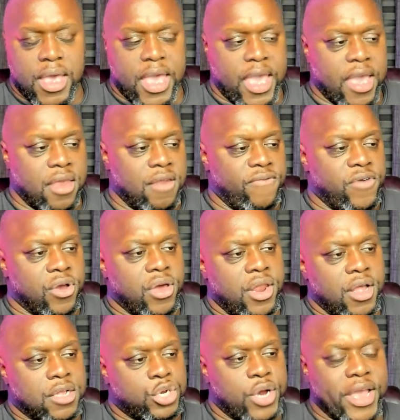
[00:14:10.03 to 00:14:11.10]
And if you're
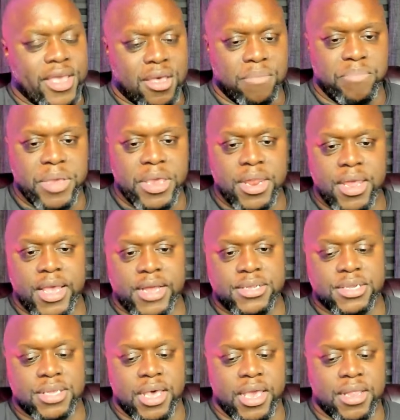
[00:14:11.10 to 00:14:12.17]
going to try and compete
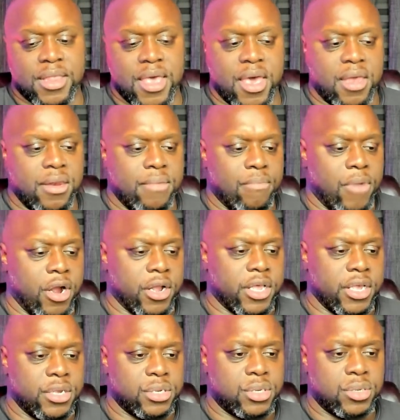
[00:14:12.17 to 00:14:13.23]
against like that
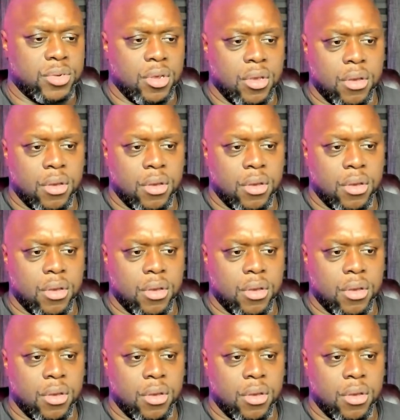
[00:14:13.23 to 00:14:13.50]
Marcus